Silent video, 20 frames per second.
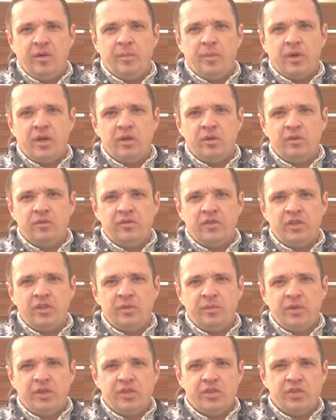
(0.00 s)
but I would
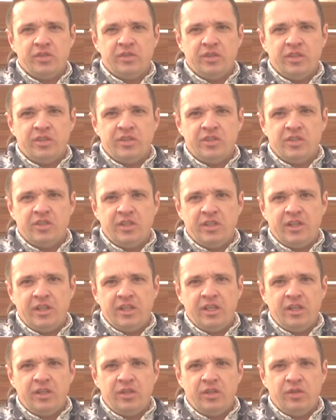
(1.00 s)
very much so like to say
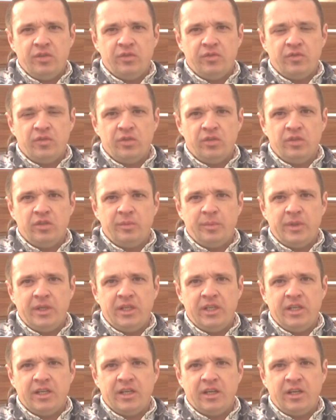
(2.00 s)
thank you for all the
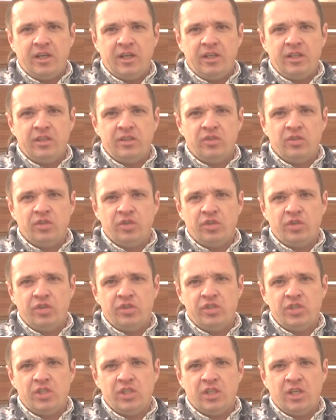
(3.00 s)
many kind and
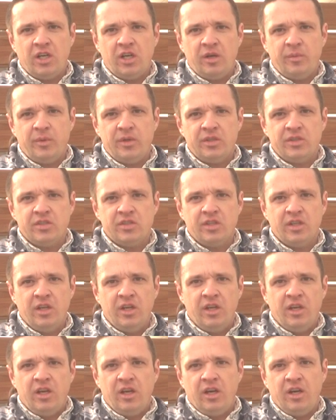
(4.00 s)
encouraging comments
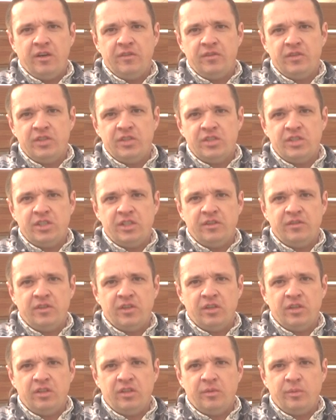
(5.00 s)
I've
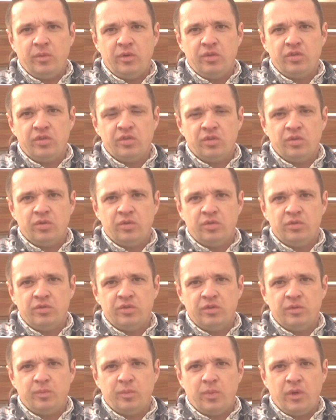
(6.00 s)
received on the immersion
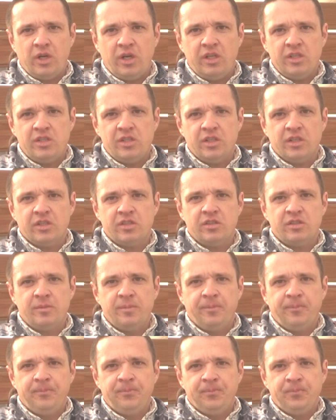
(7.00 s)
cooling projects.
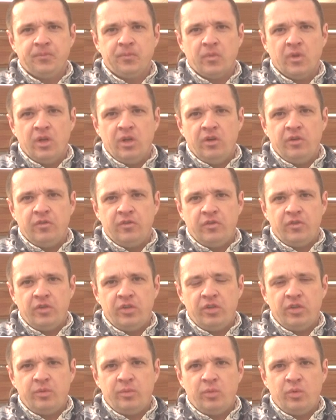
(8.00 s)

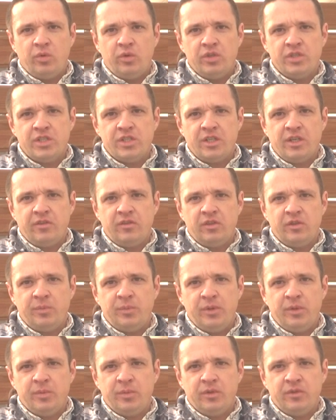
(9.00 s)
Furthermore several
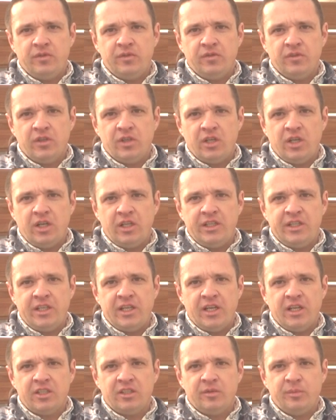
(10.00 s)
people have
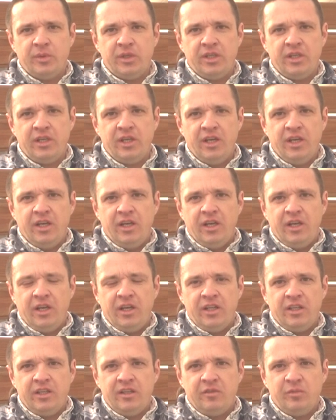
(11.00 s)
contacted me
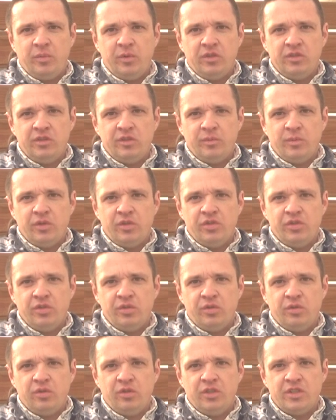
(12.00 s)
and they've built
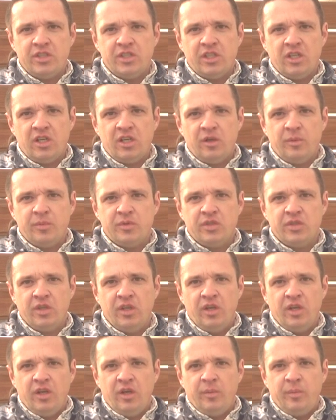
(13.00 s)
immersion cooling setups
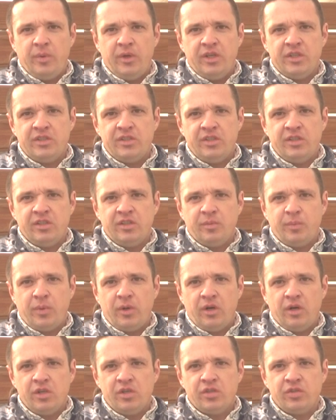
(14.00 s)
based either
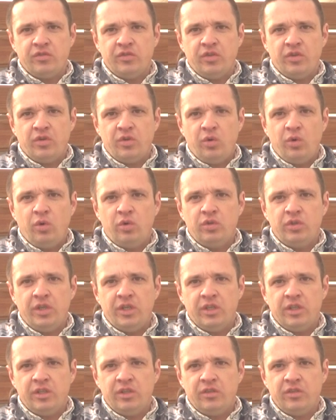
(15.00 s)
partially or
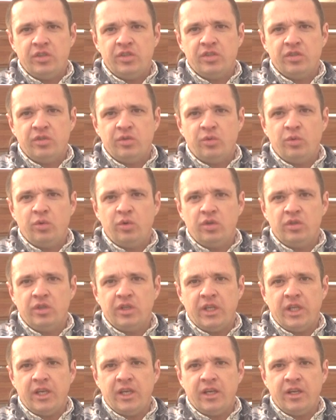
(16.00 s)
wholly on the original oil
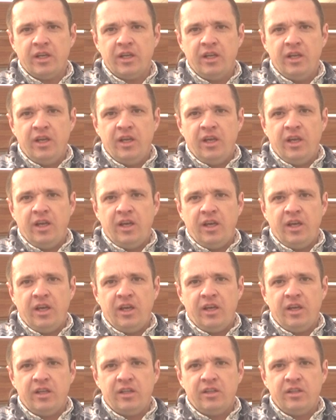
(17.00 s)
can
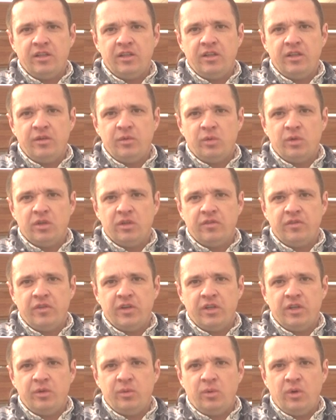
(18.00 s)
and they work
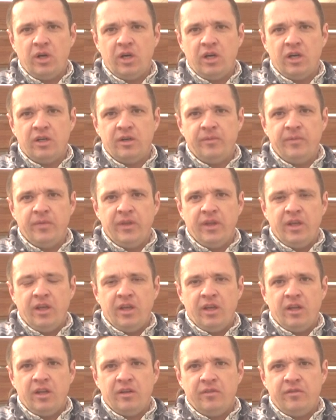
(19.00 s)
very well
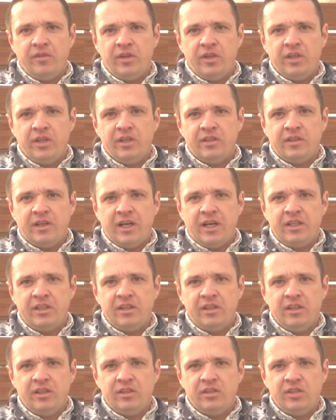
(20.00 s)
and I'm very glad
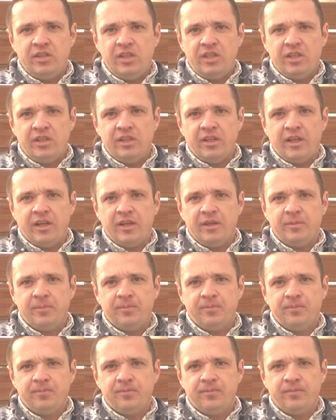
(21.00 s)
to hear that.
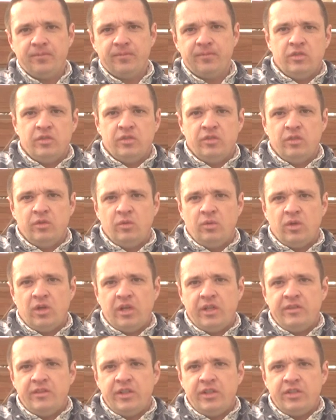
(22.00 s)
What
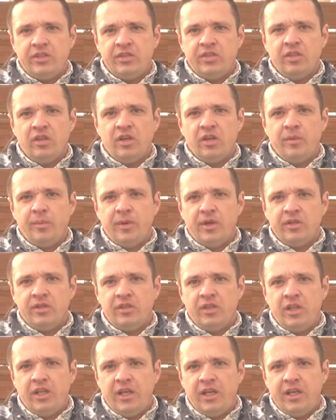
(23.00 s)
I'd like to talk about
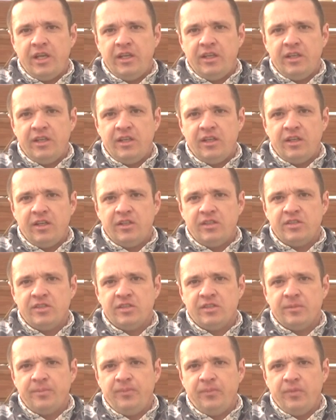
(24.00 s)
today
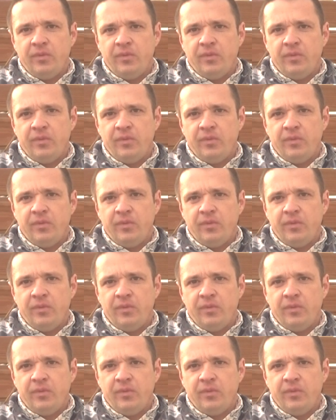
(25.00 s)
is